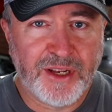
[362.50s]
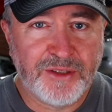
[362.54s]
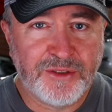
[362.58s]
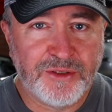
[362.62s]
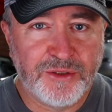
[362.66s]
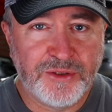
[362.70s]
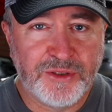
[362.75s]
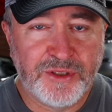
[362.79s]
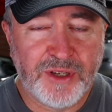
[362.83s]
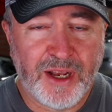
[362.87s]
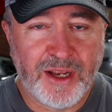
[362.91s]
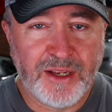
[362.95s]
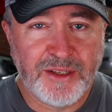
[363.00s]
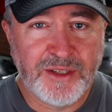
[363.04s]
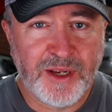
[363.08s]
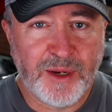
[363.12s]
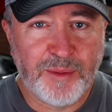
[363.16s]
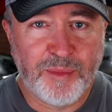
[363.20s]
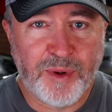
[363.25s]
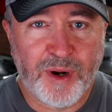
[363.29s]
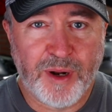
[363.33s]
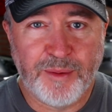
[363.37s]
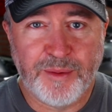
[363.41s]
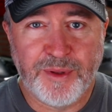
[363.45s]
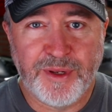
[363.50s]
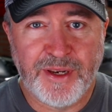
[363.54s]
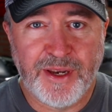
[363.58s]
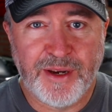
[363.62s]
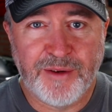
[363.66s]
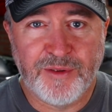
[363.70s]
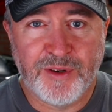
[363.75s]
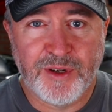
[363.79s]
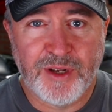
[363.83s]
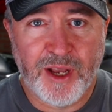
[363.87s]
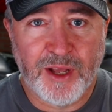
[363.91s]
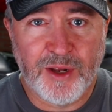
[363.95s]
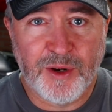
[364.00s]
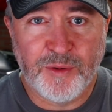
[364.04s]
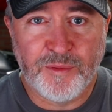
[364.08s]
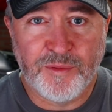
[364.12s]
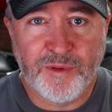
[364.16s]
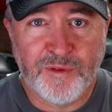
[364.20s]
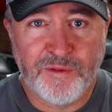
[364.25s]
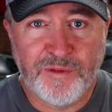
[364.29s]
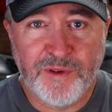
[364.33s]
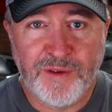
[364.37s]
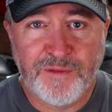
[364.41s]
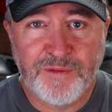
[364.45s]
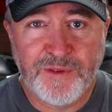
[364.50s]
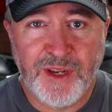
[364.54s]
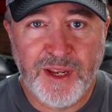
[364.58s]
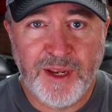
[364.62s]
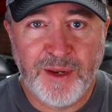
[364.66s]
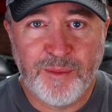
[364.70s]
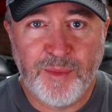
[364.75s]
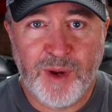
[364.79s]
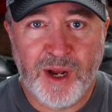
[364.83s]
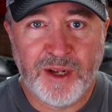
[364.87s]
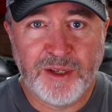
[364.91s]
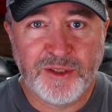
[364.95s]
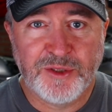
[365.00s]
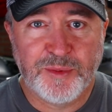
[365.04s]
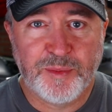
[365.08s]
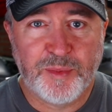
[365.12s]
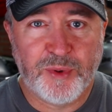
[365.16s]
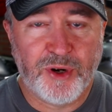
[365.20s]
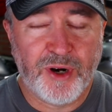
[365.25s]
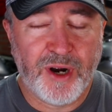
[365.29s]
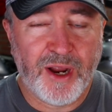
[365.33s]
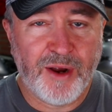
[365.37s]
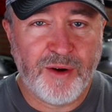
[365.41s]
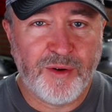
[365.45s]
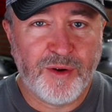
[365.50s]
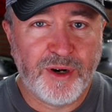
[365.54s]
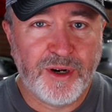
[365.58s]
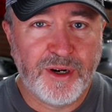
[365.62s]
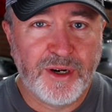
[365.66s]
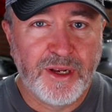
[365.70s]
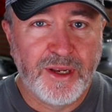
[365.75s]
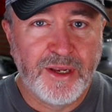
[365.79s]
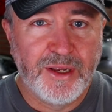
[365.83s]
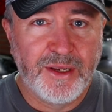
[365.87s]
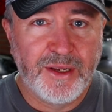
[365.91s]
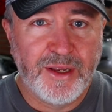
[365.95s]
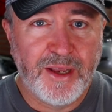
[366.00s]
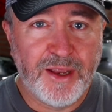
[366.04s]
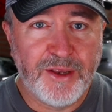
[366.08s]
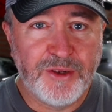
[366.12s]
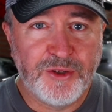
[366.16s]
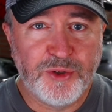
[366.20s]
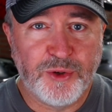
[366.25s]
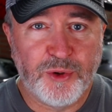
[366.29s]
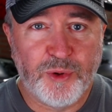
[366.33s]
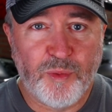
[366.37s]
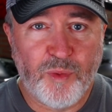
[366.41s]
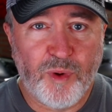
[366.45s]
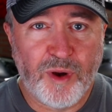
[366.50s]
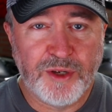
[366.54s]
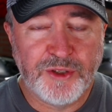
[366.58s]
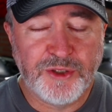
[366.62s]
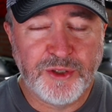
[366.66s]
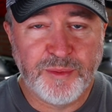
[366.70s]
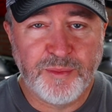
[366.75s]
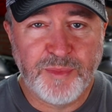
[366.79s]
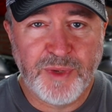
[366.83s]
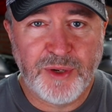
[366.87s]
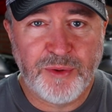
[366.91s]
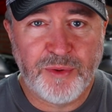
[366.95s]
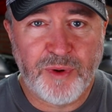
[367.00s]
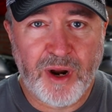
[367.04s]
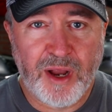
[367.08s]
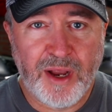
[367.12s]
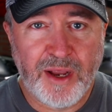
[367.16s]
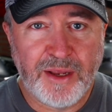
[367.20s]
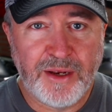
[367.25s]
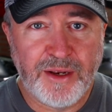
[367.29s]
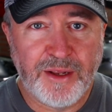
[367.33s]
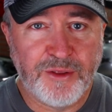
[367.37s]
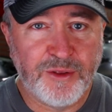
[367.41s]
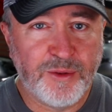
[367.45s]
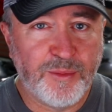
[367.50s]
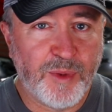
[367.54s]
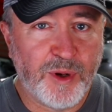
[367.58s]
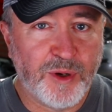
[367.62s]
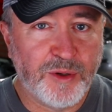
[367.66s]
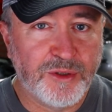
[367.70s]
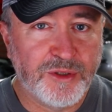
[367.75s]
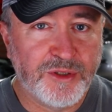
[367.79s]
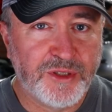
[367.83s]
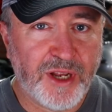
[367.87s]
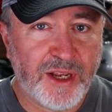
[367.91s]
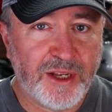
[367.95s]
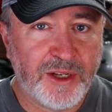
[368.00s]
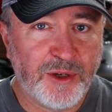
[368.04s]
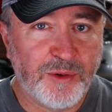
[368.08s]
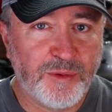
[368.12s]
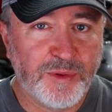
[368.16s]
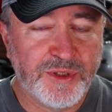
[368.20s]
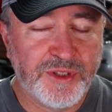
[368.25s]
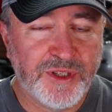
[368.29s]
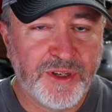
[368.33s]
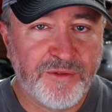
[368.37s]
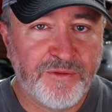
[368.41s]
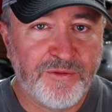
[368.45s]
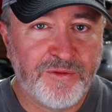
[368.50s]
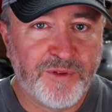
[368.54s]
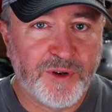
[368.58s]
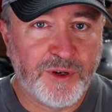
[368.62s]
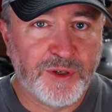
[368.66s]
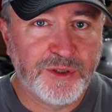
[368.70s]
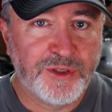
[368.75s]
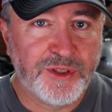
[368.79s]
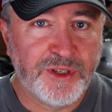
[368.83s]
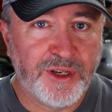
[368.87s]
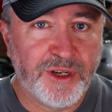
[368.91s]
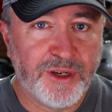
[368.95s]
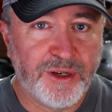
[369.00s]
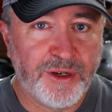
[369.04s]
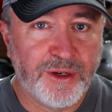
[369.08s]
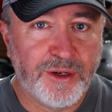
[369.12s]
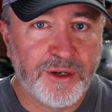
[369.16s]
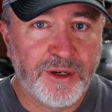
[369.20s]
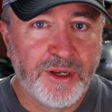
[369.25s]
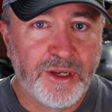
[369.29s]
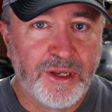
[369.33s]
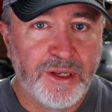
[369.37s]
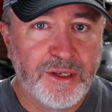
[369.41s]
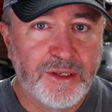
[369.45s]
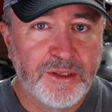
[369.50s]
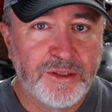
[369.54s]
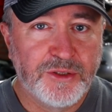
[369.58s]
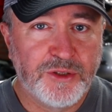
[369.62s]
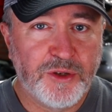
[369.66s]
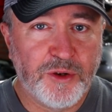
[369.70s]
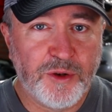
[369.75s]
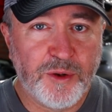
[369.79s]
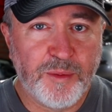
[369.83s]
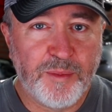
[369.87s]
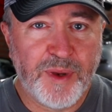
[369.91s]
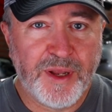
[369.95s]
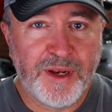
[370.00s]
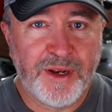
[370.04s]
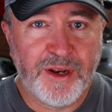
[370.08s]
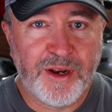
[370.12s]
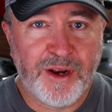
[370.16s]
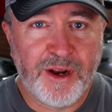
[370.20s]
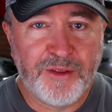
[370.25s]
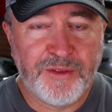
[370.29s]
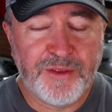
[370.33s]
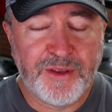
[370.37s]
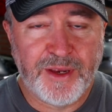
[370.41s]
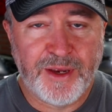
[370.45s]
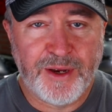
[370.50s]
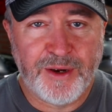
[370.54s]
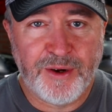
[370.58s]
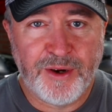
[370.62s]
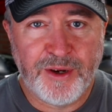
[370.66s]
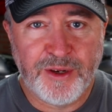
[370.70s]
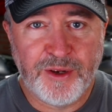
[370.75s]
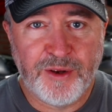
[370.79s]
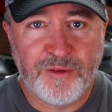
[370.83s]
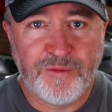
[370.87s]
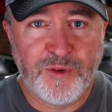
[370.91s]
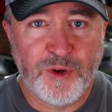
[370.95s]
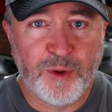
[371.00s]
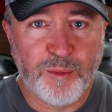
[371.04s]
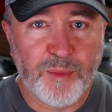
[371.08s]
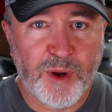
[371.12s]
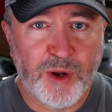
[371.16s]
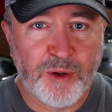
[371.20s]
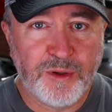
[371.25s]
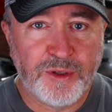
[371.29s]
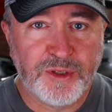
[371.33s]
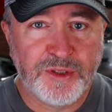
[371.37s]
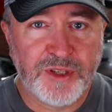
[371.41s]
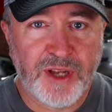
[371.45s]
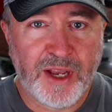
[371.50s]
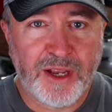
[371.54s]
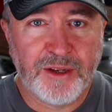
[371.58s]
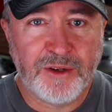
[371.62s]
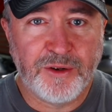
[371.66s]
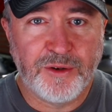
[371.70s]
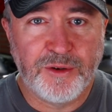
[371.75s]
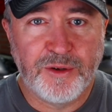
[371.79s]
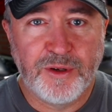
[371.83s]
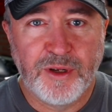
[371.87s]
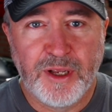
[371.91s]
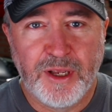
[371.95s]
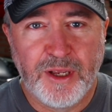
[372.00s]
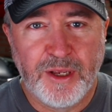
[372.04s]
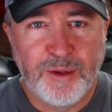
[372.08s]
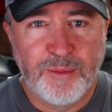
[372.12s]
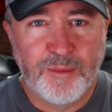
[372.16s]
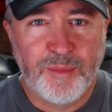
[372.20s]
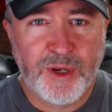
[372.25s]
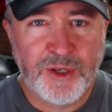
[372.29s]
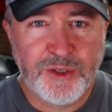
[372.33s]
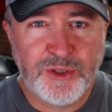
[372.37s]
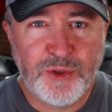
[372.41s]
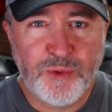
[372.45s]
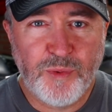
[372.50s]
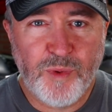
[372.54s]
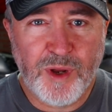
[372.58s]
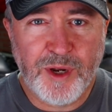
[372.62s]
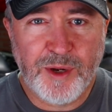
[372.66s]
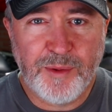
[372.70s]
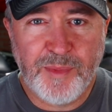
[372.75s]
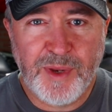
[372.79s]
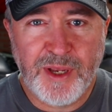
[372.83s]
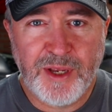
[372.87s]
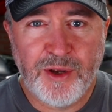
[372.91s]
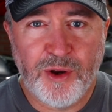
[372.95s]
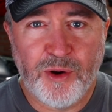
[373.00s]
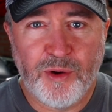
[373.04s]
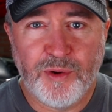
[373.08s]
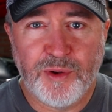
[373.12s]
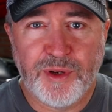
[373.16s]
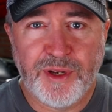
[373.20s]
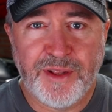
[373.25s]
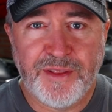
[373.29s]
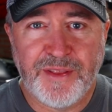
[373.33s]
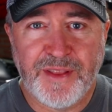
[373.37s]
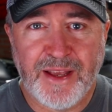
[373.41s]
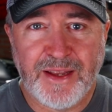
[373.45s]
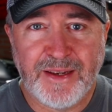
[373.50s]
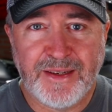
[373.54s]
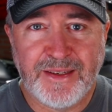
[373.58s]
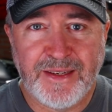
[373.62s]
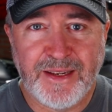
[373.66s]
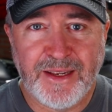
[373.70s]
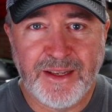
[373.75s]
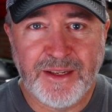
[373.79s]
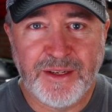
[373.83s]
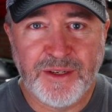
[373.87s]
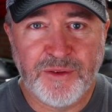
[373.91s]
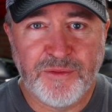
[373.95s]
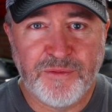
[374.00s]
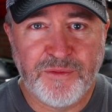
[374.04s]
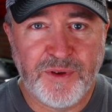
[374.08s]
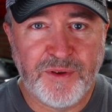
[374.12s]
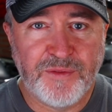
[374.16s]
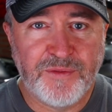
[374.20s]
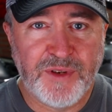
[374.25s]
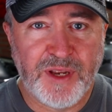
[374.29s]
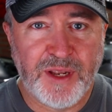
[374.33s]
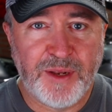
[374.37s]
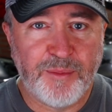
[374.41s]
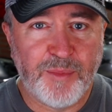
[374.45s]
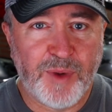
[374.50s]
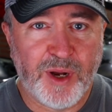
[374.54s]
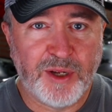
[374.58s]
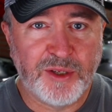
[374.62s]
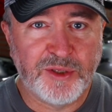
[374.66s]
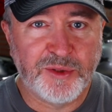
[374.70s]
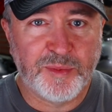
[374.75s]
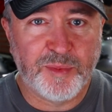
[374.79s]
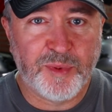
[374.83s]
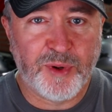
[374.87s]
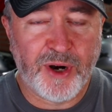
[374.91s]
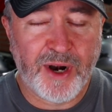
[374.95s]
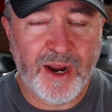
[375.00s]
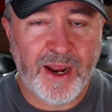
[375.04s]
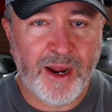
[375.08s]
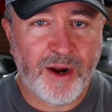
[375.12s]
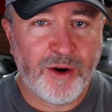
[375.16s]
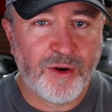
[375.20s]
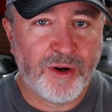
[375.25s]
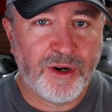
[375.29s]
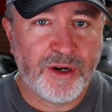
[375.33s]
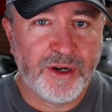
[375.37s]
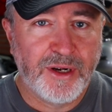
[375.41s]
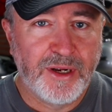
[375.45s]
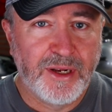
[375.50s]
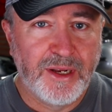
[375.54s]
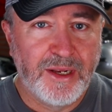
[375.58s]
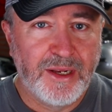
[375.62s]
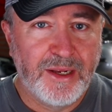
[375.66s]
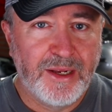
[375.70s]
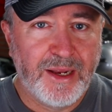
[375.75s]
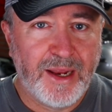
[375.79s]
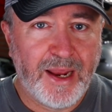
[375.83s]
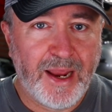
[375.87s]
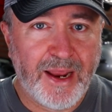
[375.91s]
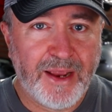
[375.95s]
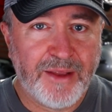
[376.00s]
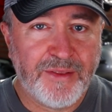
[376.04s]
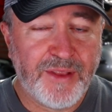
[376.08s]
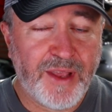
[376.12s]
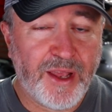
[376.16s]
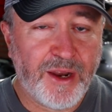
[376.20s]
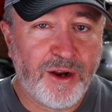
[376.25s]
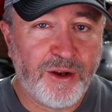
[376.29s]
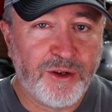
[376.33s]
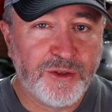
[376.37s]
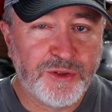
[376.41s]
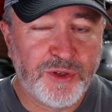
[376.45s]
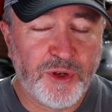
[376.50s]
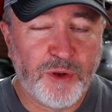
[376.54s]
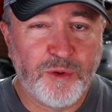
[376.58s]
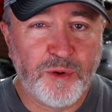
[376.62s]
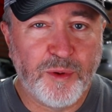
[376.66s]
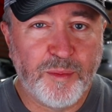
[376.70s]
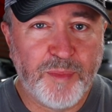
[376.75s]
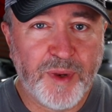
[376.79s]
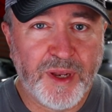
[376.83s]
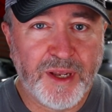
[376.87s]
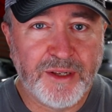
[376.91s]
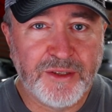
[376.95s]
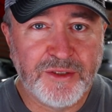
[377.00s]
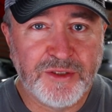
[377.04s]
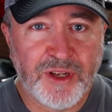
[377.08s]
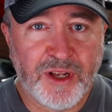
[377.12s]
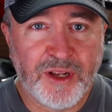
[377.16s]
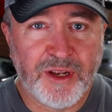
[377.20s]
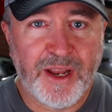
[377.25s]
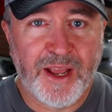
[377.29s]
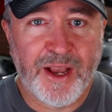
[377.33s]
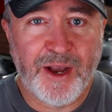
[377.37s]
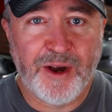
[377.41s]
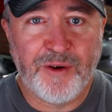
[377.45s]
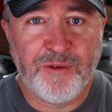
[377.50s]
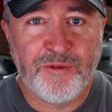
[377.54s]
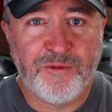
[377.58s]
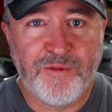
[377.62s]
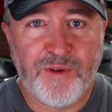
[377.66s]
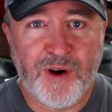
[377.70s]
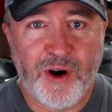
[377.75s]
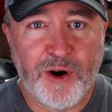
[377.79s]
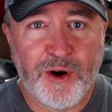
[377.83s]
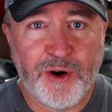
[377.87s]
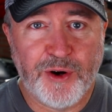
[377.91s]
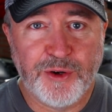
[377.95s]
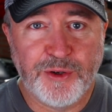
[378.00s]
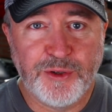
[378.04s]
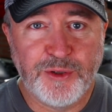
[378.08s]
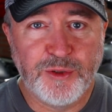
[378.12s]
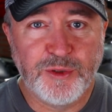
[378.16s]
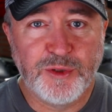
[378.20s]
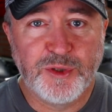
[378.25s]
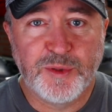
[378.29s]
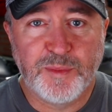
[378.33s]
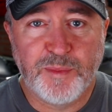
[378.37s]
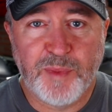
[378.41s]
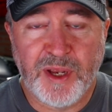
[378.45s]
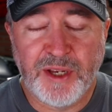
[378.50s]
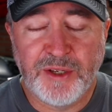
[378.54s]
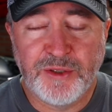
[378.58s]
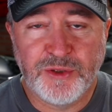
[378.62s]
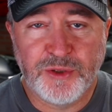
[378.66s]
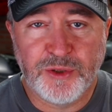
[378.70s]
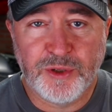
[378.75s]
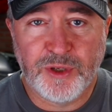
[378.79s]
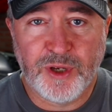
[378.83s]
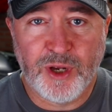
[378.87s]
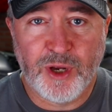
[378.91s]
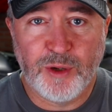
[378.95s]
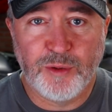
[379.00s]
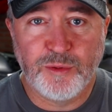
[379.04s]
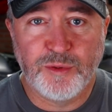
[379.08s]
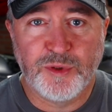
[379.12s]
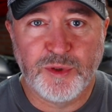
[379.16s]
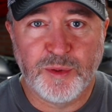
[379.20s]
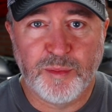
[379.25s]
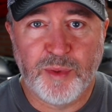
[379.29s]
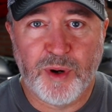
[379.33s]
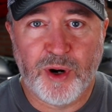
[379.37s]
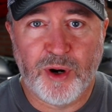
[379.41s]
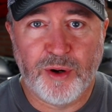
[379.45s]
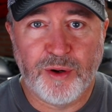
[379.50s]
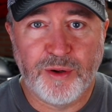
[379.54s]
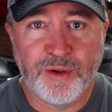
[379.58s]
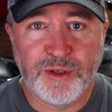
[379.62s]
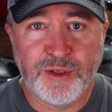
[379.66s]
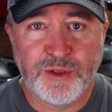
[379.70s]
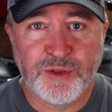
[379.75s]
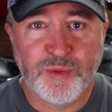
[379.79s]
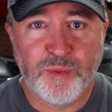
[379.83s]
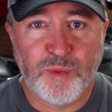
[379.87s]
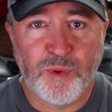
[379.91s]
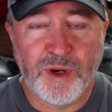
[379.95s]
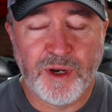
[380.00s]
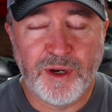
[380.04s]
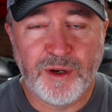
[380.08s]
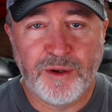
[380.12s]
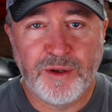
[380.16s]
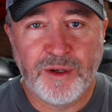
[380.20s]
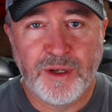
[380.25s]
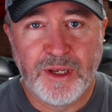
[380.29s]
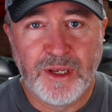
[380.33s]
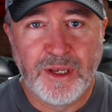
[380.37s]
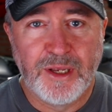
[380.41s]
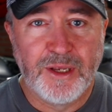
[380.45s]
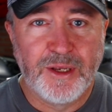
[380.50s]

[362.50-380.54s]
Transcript: exercise, I probably never got over 15 miles per hour as you were watching me ride and the motorcycle was in first gear. So depending on the gearing of your motorcycle, but you want to be going in that 10 to 15 miles per hour, and that also depends on how far you space your cones apart as well.